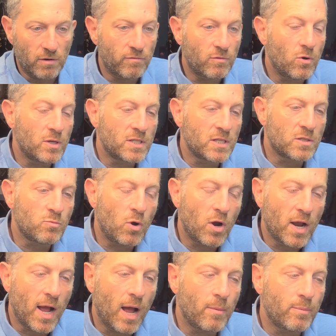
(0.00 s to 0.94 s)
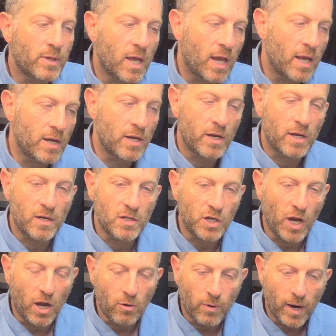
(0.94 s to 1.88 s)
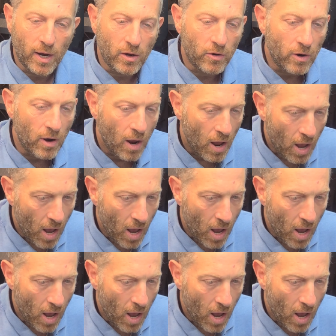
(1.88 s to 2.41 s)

Of course, it's more complicated in the generator.